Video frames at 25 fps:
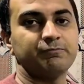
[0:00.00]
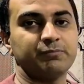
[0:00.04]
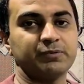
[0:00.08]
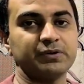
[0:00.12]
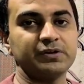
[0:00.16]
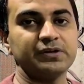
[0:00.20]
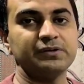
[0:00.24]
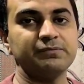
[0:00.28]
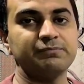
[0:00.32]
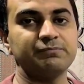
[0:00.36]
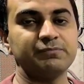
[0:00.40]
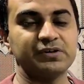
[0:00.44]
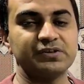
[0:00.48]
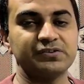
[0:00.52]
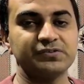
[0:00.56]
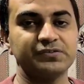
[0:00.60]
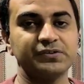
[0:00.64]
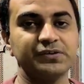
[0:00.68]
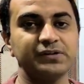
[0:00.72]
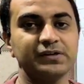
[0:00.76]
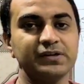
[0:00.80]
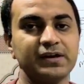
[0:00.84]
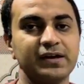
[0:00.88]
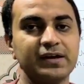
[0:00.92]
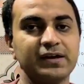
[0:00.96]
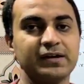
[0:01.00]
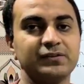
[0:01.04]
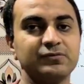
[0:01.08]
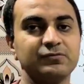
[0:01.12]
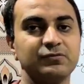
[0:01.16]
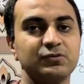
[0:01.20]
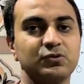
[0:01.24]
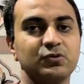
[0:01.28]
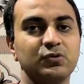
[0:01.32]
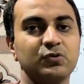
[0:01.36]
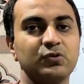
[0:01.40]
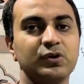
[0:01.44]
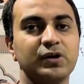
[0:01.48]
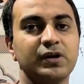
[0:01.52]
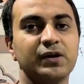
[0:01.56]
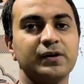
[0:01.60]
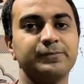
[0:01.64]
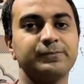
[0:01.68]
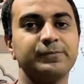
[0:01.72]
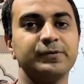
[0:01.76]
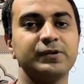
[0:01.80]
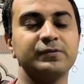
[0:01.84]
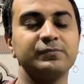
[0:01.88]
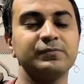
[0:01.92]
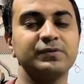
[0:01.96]
pre-mixing. As we know
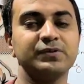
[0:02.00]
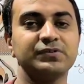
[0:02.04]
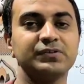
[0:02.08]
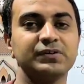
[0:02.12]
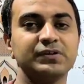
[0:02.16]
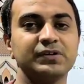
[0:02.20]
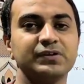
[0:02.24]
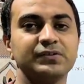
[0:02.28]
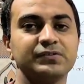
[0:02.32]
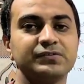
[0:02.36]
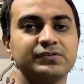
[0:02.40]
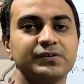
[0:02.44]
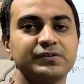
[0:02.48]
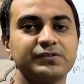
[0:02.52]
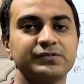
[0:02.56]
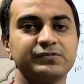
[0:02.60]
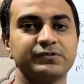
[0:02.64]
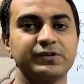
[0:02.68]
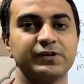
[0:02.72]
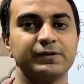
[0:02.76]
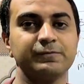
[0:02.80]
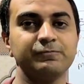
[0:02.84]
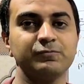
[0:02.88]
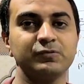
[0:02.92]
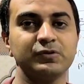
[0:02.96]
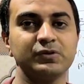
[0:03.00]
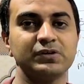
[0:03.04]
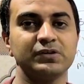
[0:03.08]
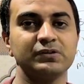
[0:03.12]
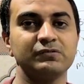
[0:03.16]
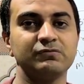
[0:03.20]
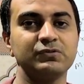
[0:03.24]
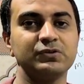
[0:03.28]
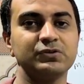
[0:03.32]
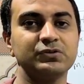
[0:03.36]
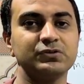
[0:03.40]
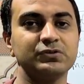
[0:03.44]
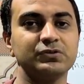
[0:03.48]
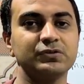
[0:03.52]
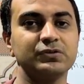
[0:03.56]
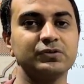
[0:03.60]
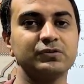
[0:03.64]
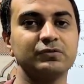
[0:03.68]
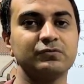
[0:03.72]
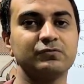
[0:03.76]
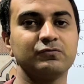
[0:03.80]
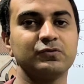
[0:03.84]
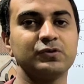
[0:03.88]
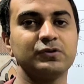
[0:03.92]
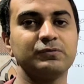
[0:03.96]
that pre-mixing is the step in which
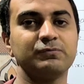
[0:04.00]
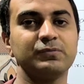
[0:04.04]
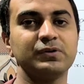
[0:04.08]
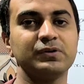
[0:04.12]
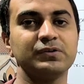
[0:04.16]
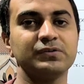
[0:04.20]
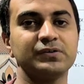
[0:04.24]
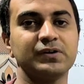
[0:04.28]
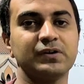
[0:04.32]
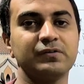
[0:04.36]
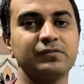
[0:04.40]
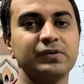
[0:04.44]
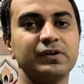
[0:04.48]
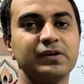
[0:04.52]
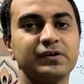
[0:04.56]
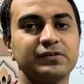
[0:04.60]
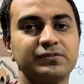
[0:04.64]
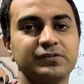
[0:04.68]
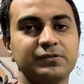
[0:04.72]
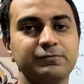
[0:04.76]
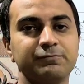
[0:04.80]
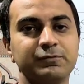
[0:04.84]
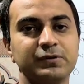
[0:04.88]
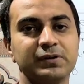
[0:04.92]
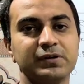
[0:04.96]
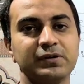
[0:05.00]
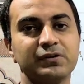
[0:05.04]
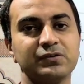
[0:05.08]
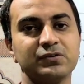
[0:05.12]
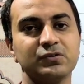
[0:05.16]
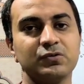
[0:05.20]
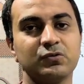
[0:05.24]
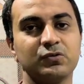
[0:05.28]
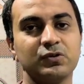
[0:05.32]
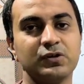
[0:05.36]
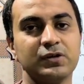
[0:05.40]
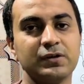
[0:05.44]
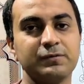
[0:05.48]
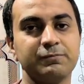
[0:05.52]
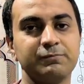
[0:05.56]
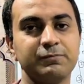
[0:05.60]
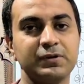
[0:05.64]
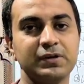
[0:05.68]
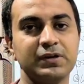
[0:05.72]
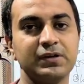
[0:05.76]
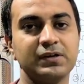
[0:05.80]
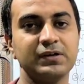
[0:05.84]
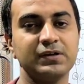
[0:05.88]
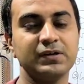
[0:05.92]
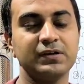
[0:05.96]
we mix our excipients or
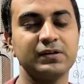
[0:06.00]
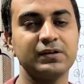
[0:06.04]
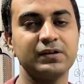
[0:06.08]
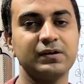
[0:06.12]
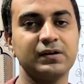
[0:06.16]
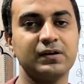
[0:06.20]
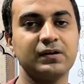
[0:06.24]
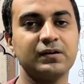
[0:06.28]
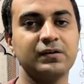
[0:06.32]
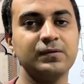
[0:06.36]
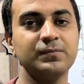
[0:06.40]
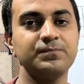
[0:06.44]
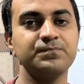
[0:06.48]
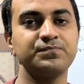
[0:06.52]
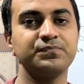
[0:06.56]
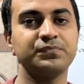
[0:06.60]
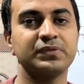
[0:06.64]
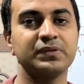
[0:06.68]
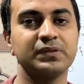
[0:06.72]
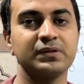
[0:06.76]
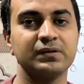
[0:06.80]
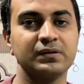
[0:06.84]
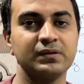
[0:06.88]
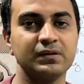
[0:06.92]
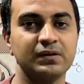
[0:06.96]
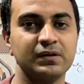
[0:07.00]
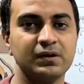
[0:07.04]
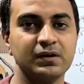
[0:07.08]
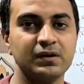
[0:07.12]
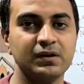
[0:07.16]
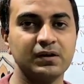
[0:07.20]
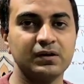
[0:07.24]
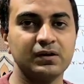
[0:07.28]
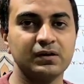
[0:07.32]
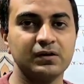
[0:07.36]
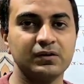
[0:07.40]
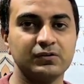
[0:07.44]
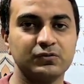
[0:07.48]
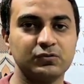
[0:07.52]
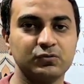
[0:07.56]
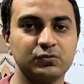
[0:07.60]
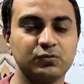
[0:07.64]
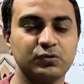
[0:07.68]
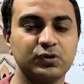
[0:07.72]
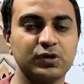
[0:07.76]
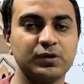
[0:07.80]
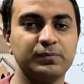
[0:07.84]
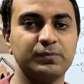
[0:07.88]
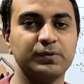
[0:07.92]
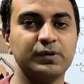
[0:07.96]
API in a
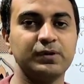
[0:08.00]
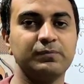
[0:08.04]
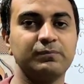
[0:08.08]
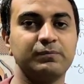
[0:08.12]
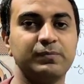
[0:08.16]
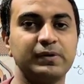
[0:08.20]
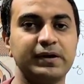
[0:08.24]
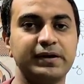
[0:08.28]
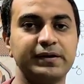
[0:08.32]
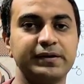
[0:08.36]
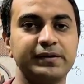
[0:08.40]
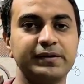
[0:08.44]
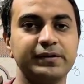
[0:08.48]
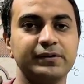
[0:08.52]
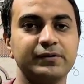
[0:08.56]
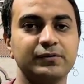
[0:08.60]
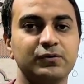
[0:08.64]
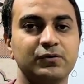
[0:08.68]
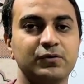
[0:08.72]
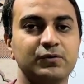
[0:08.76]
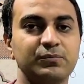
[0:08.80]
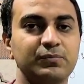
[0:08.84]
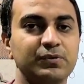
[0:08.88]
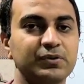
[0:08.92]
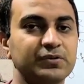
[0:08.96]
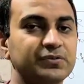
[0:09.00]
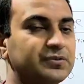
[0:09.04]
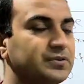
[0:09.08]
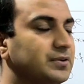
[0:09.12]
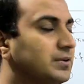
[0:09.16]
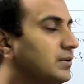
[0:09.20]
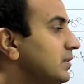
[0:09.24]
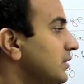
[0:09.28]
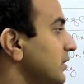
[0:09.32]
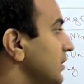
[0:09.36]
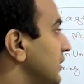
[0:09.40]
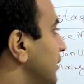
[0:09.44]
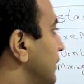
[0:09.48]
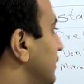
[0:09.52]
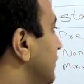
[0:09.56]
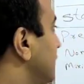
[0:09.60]
suitable blender or mixer.